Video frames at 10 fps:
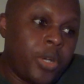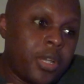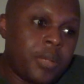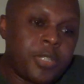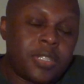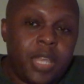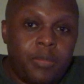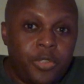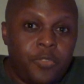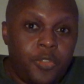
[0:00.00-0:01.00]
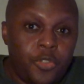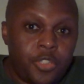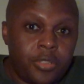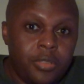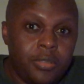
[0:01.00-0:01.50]
it comes to Stable
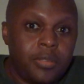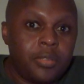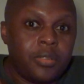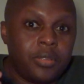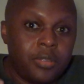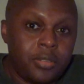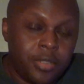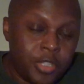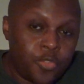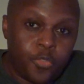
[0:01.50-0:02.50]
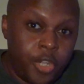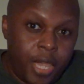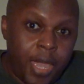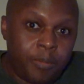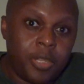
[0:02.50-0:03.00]
Diffusion, this free
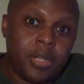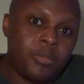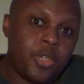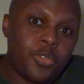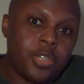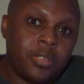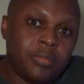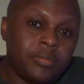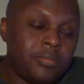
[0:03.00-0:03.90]
app that I'm using,